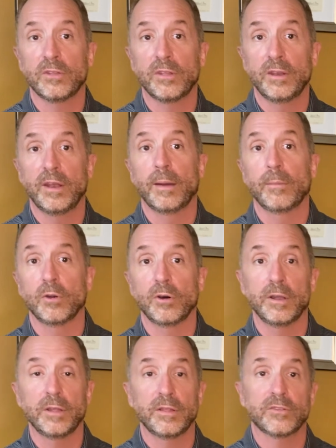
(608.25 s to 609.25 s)
in the
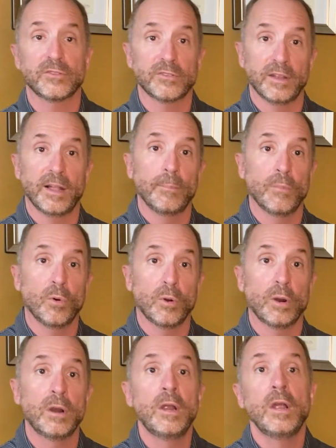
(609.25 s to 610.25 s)
neighborhood, and this is a lot more.